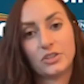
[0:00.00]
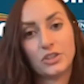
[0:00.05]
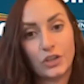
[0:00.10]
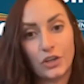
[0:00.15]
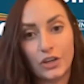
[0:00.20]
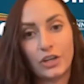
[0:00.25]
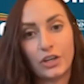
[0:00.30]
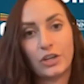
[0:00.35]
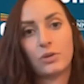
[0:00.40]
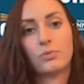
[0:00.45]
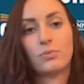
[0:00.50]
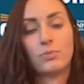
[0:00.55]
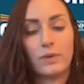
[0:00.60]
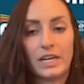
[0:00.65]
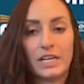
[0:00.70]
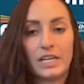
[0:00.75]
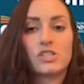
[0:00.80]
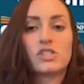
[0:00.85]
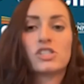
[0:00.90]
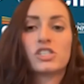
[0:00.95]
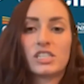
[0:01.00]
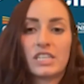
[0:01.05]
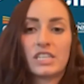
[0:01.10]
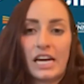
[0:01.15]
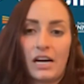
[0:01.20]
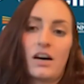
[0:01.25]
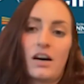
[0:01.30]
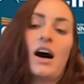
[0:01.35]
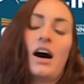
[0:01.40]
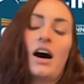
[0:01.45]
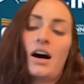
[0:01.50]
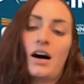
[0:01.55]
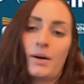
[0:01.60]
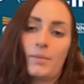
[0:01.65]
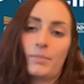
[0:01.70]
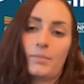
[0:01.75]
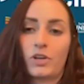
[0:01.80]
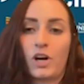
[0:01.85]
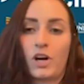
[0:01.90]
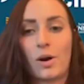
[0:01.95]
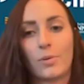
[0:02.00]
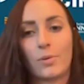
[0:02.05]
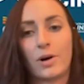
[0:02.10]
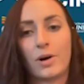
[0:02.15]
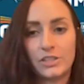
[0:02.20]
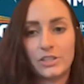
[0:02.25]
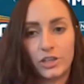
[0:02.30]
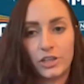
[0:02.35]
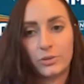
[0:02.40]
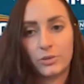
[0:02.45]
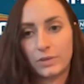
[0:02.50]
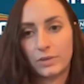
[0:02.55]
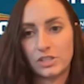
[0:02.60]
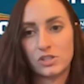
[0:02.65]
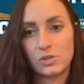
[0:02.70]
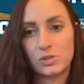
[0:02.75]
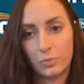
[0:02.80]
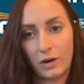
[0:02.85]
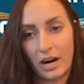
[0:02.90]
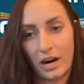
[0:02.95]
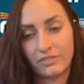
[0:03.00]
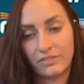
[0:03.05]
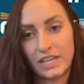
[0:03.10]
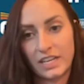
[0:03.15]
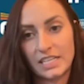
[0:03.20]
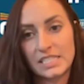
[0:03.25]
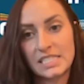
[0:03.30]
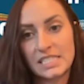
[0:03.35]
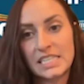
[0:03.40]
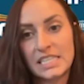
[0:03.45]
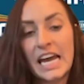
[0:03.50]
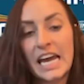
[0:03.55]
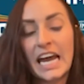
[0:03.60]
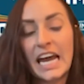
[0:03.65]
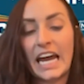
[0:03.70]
good, rich, carbohydrate rich breakfast.